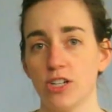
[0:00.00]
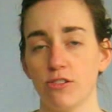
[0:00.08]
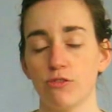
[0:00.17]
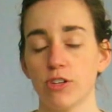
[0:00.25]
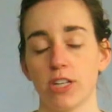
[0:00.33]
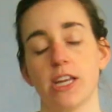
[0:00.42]
it
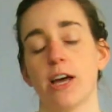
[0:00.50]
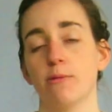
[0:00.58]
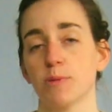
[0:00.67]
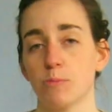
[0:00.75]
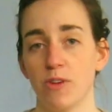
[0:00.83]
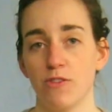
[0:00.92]
really
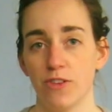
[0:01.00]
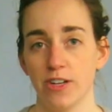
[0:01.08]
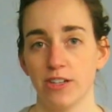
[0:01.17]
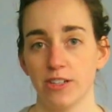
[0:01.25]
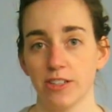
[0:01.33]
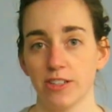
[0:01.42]
helps me
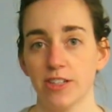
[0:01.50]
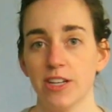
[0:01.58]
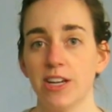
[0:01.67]
feel